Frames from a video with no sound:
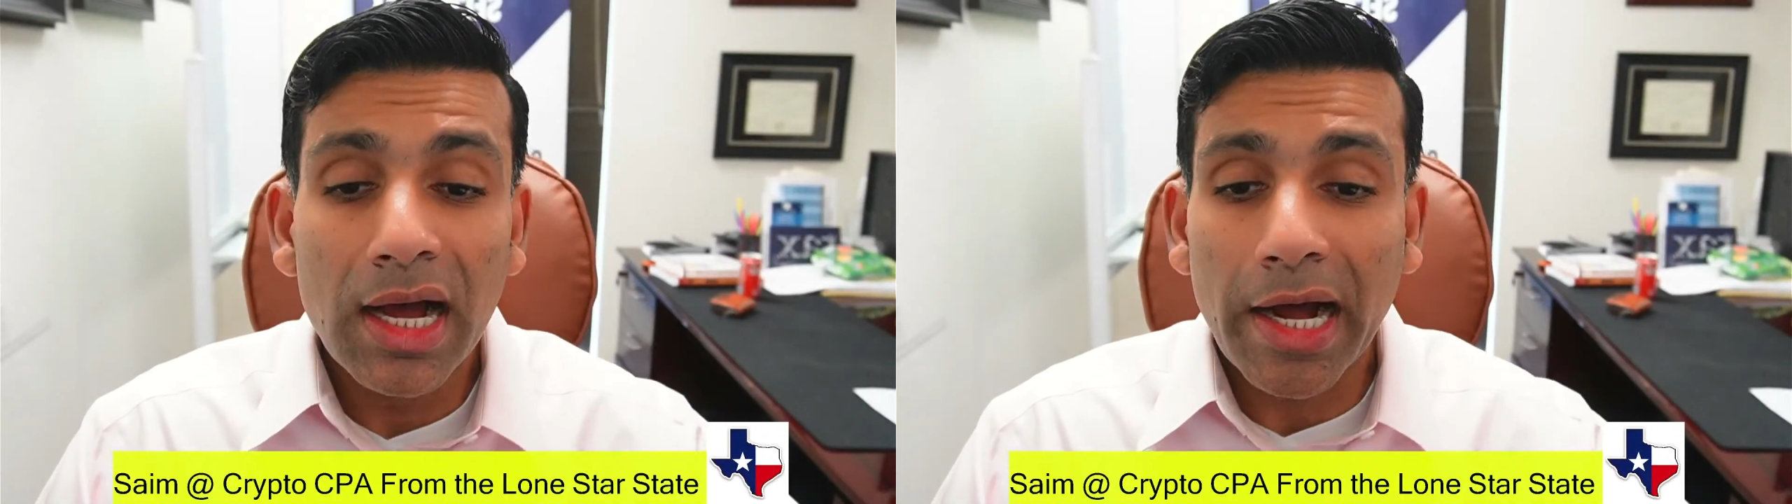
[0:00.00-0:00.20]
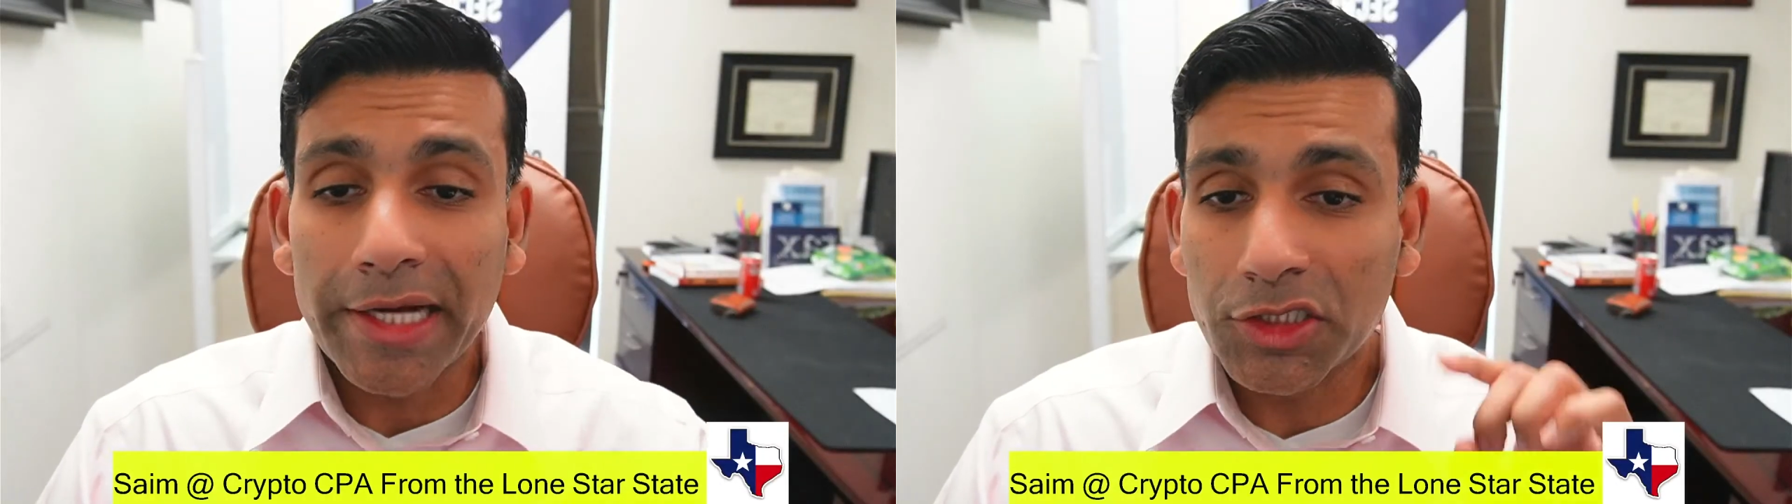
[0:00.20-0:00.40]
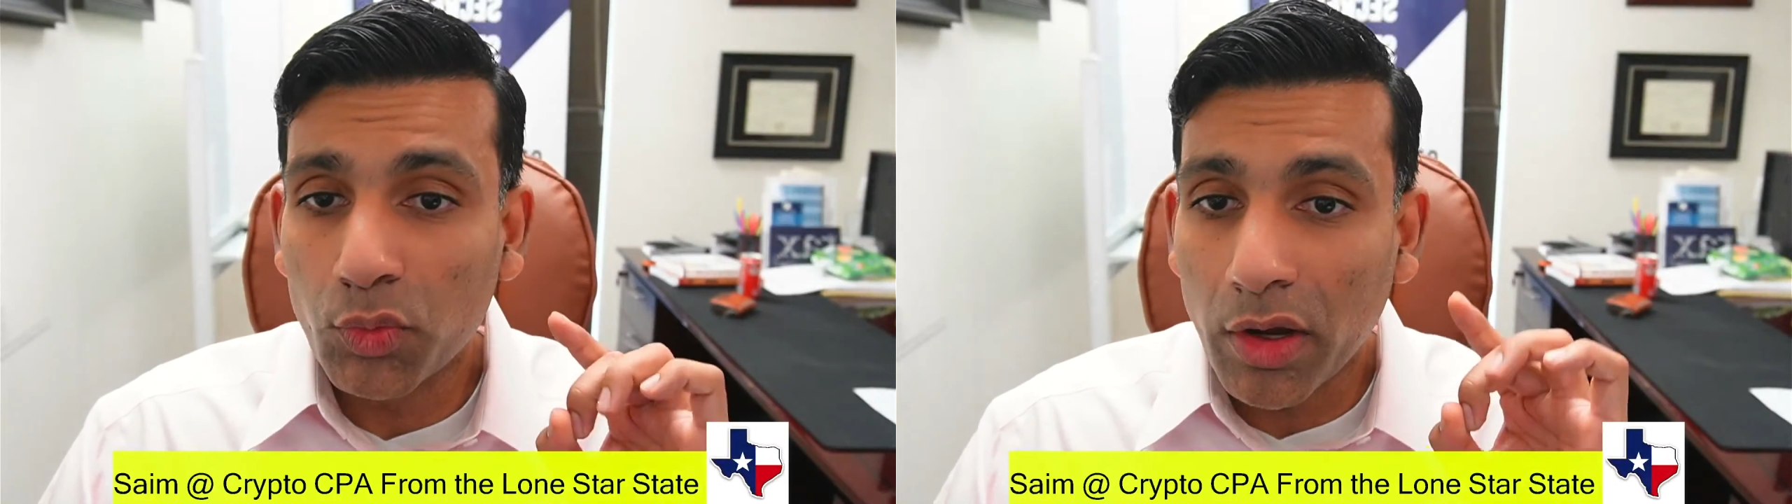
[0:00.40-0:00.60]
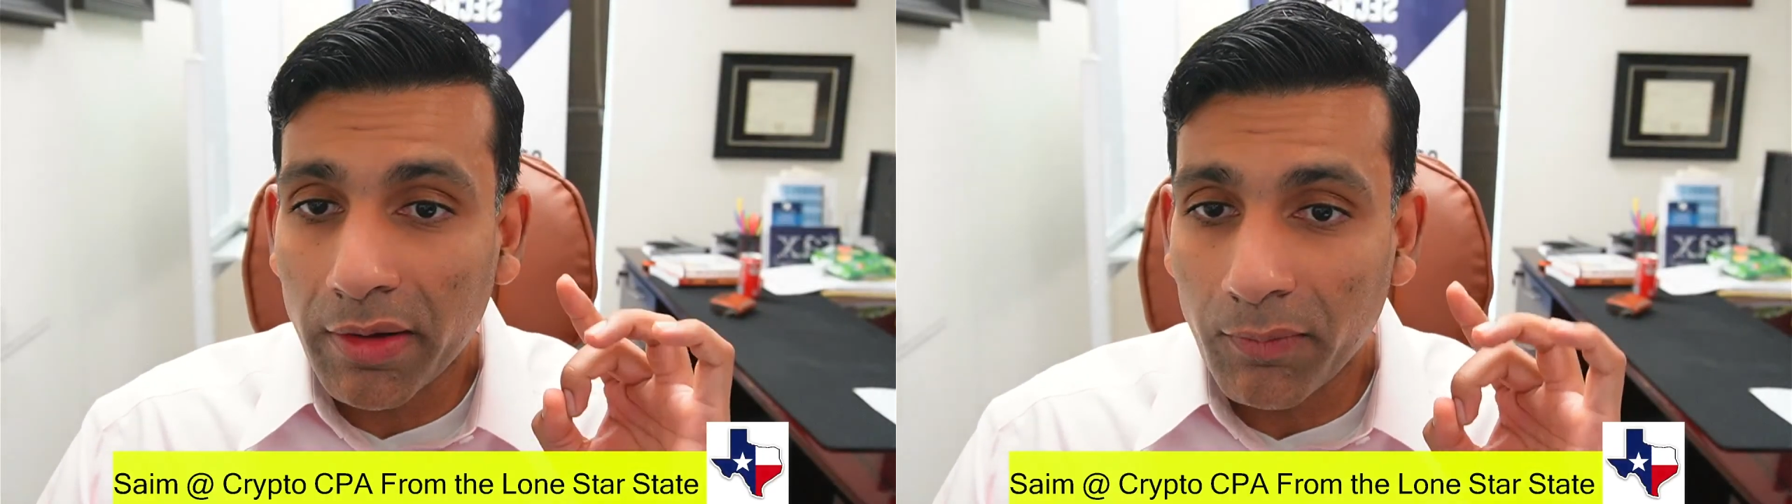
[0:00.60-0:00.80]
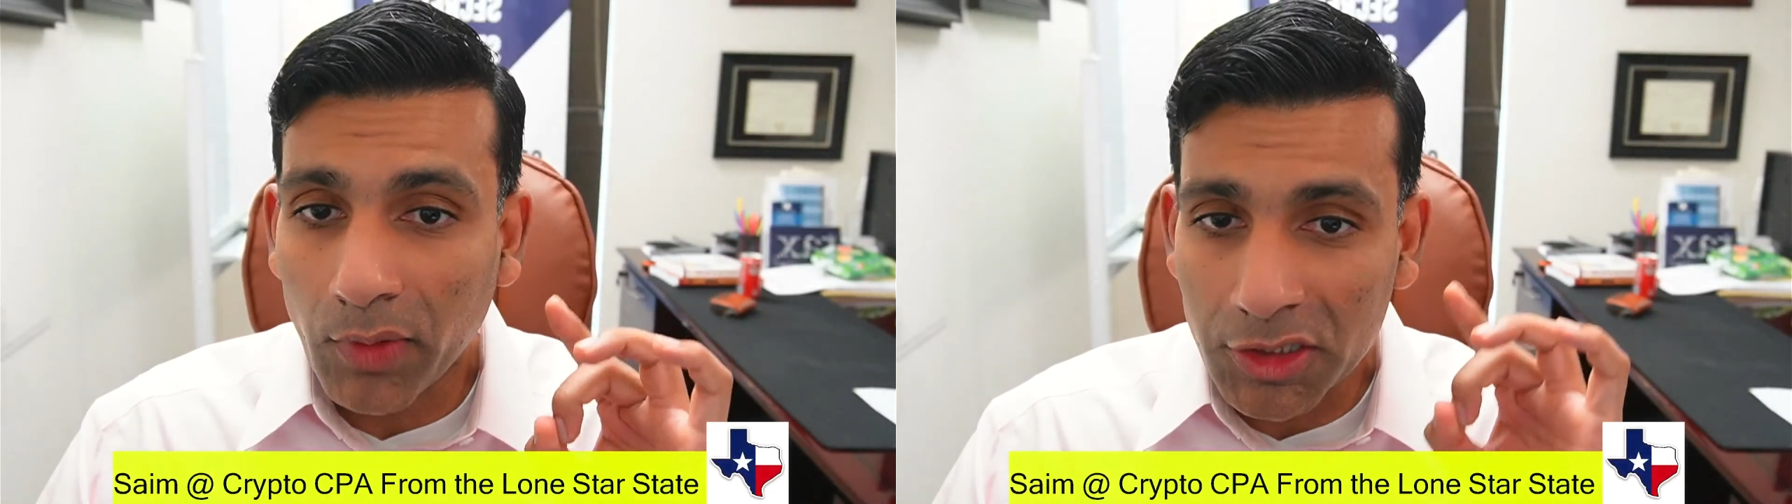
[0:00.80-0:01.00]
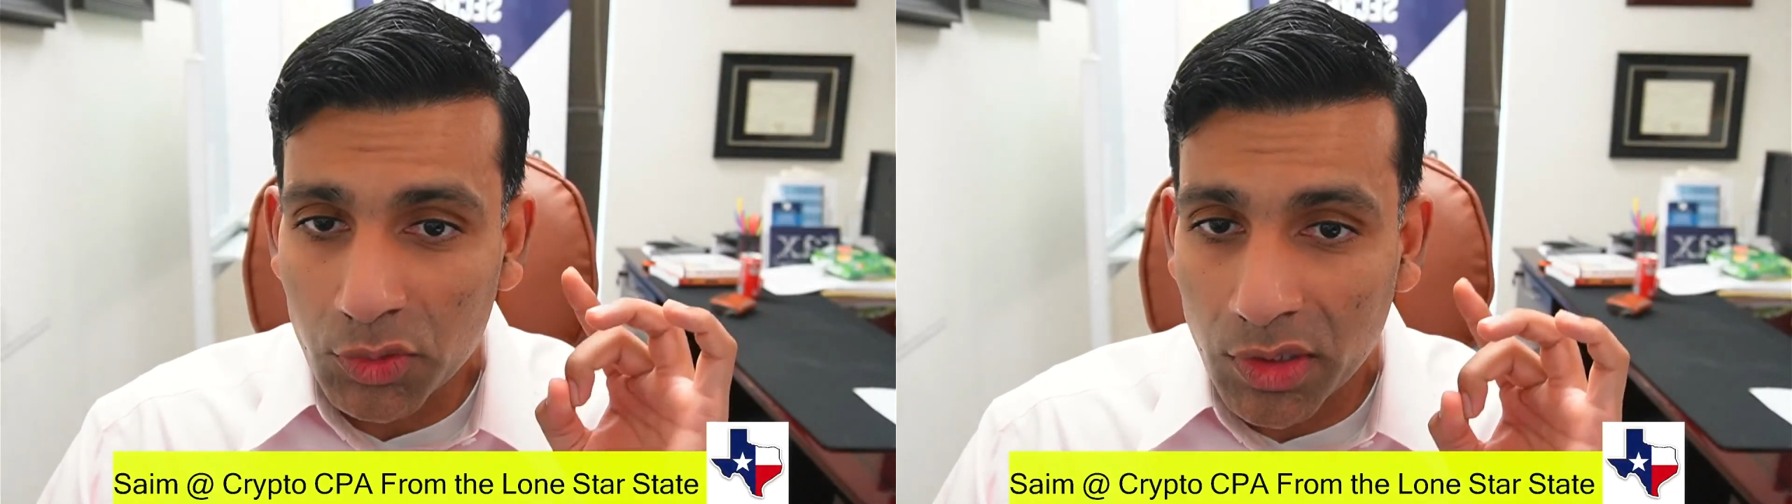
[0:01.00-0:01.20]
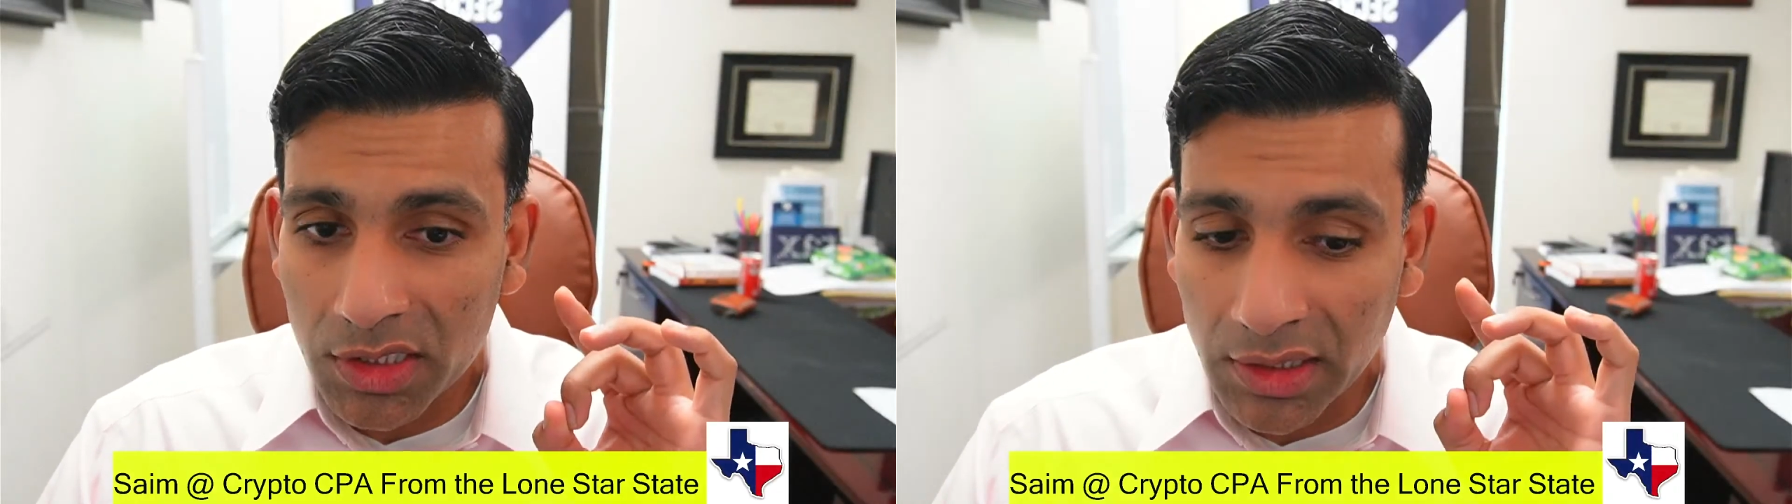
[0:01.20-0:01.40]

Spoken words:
I just want to